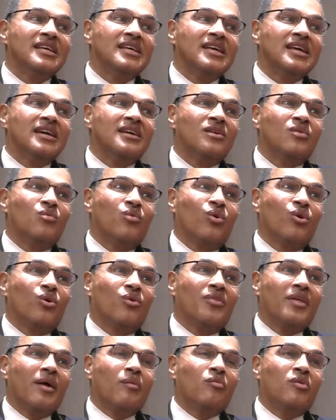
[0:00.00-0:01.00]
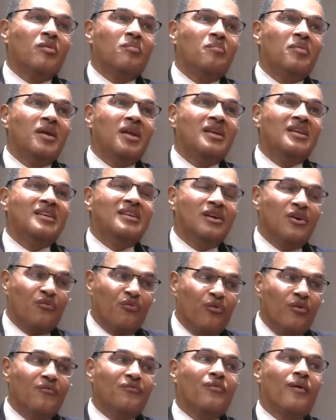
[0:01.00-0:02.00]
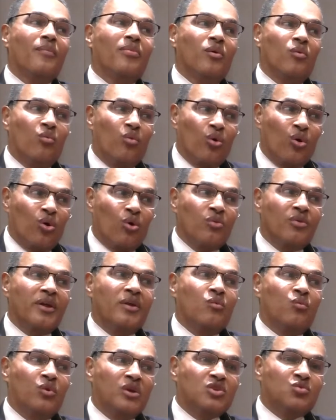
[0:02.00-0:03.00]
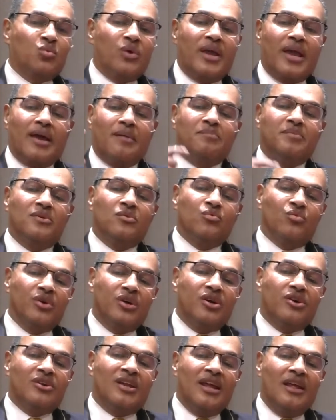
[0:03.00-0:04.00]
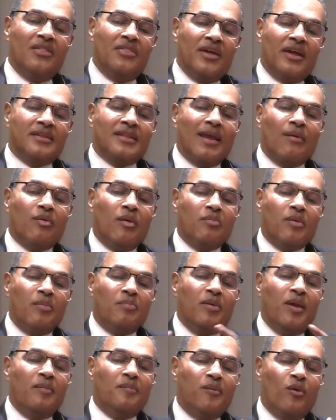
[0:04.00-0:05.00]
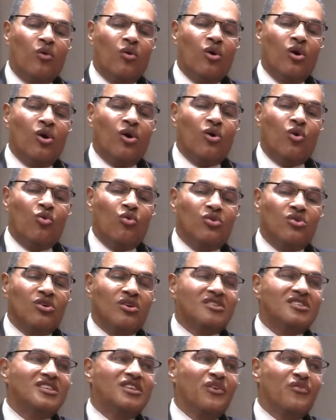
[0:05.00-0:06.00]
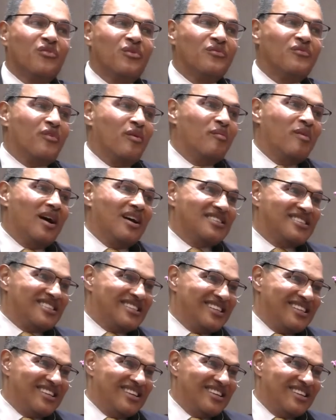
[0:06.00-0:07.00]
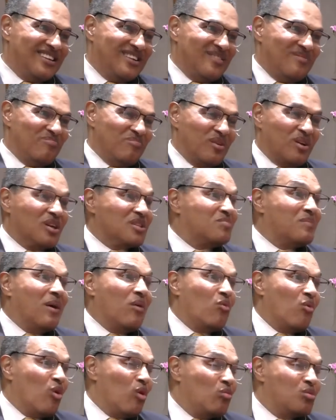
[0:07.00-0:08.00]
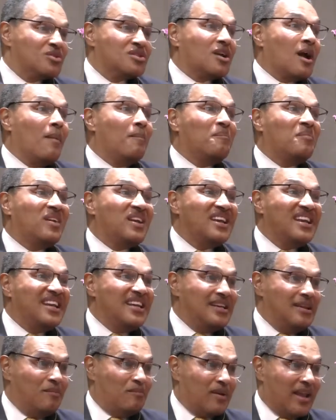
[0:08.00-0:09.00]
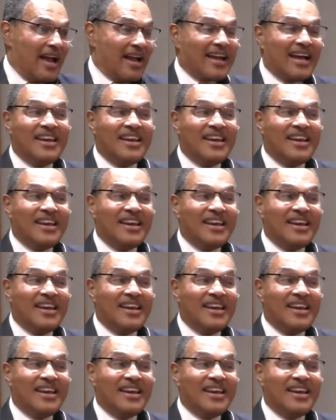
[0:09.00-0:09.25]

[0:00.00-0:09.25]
In a world that would be different from the world in which we had been reared, in that there would be people who looked different from us. Because my world was completely black.